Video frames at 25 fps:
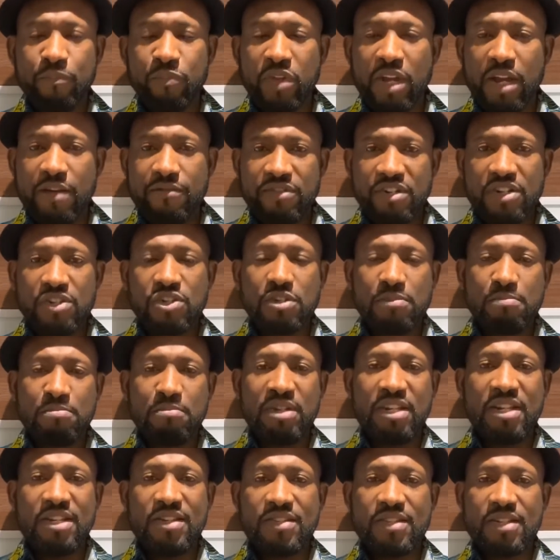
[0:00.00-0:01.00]
Aviation
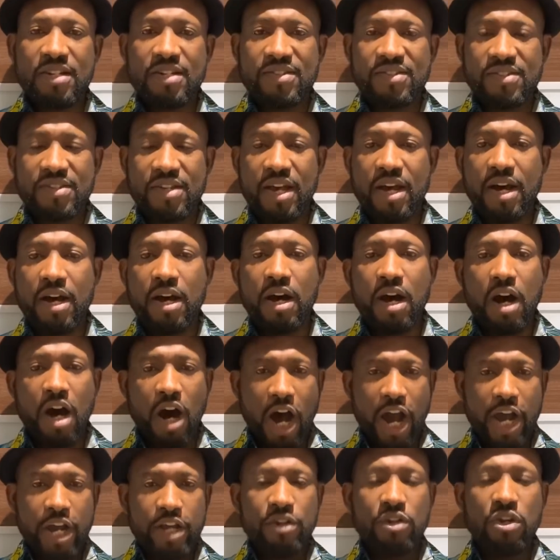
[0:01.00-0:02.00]
Minister, sir,
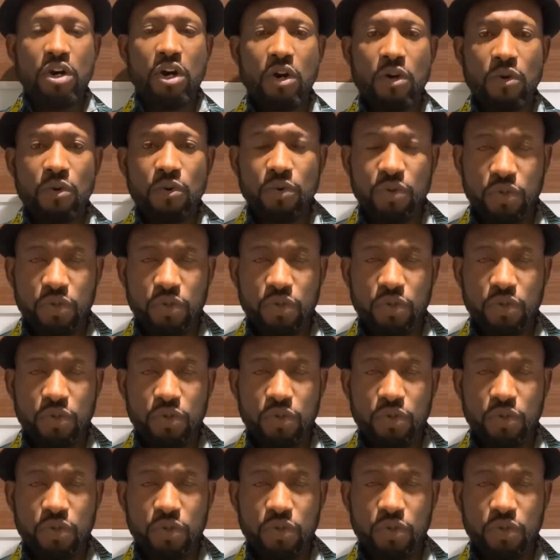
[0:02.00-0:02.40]
I know